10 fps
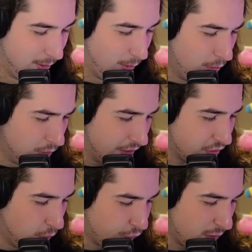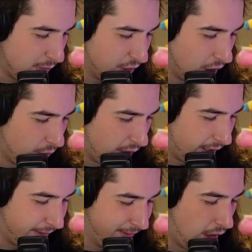Ooh, that's a cool frame on
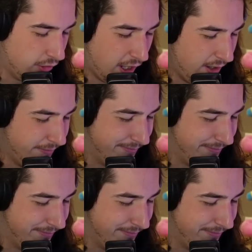Gohan. Okay.